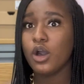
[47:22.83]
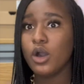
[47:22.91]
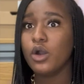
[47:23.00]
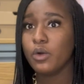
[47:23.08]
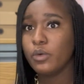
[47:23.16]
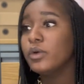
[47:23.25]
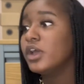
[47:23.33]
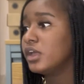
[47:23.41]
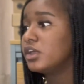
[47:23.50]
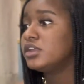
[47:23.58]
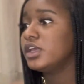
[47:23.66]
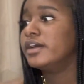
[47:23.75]
Oh,
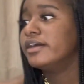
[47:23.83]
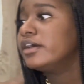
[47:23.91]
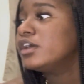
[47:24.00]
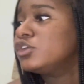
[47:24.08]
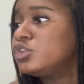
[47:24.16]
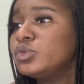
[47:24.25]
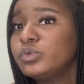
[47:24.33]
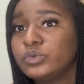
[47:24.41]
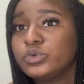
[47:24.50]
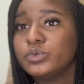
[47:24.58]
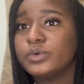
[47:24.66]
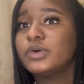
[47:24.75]
yeah, you were